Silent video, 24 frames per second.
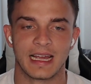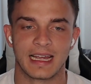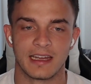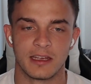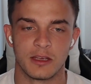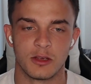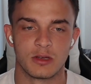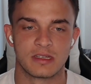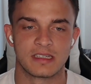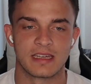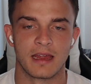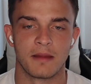a
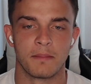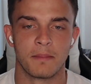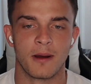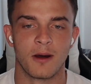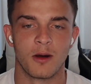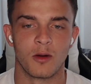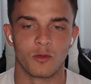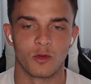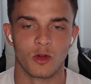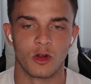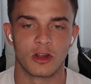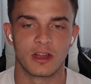Usain
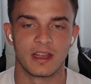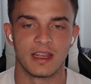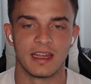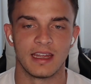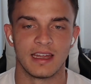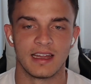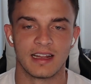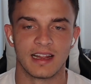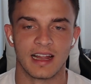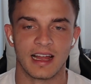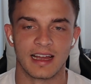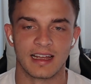Bolt
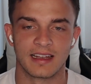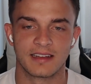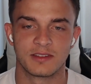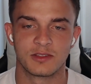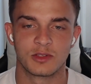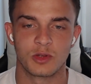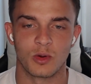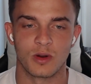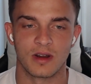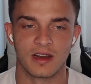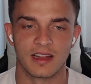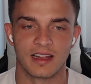currently, rookie,
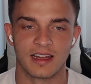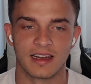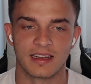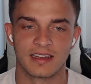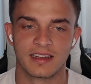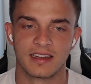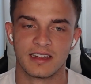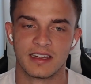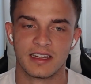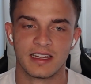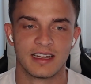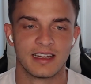
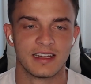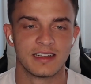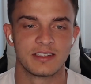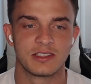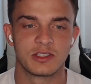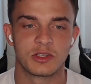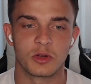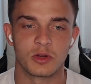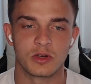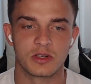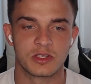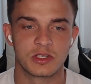
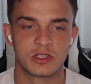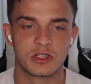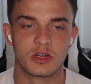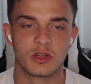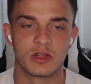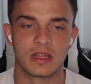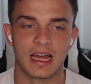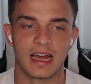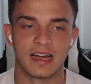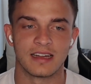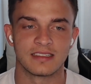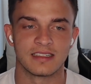
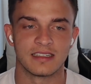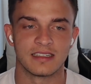2000,